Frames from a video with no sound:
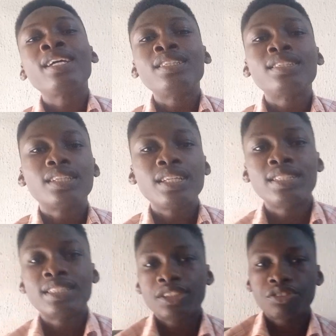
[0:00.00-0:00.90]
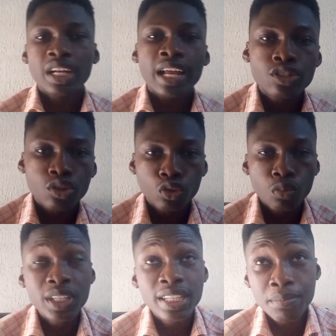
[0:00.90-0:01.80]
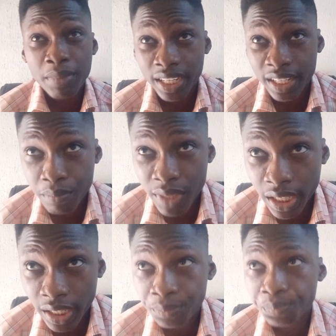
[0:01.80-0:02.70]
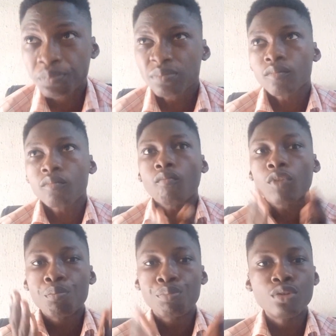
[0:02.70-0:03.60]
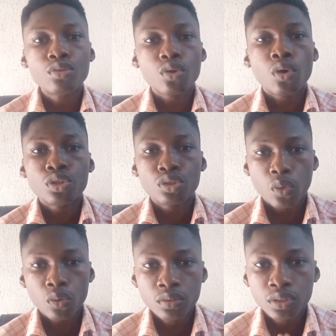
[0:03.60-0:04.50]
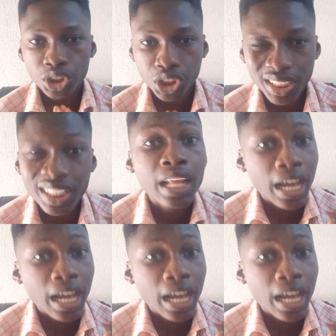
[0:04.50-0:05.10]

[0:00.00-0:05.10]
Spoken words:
is a decentralized automated market maker built on the ton chain.